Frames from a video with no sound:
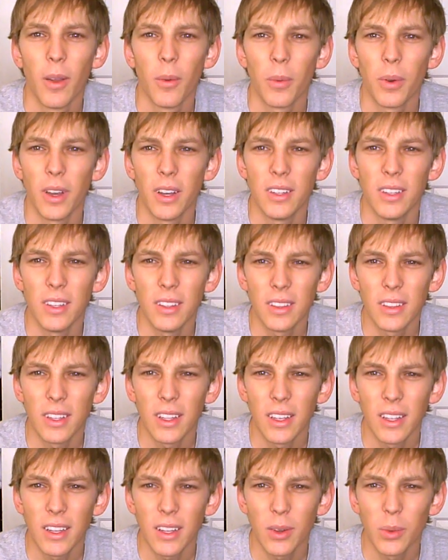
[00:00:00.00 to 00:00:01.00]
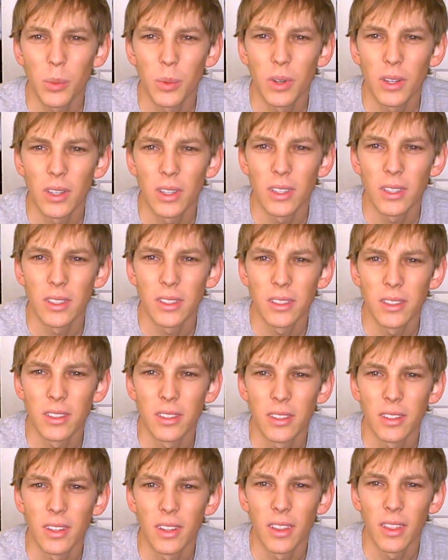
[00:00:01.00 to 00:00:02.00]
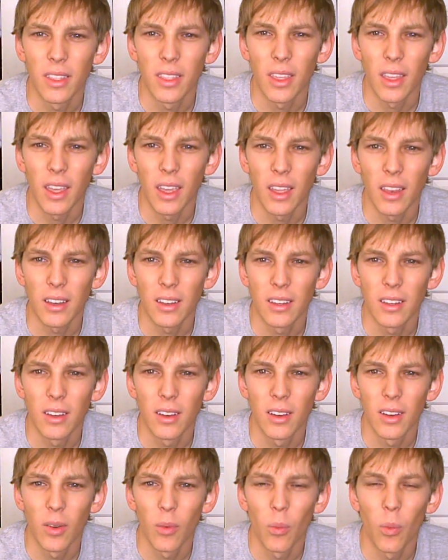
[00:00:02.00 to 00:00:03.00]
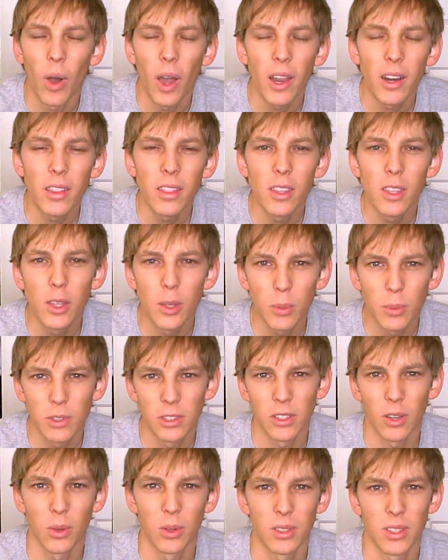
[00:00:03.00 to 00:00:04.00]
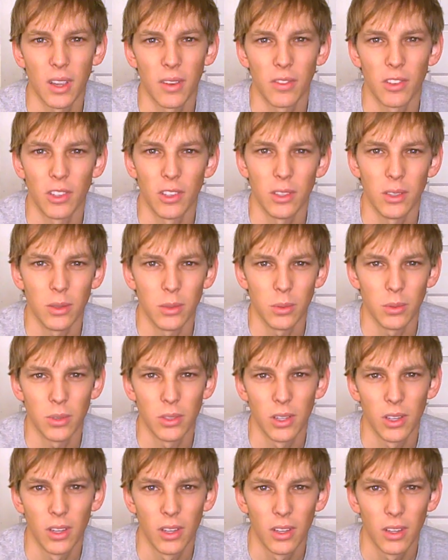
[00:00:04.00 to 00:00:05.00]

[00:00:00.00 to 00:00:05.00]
What I didn't like was that... Why do the humans always have to lose?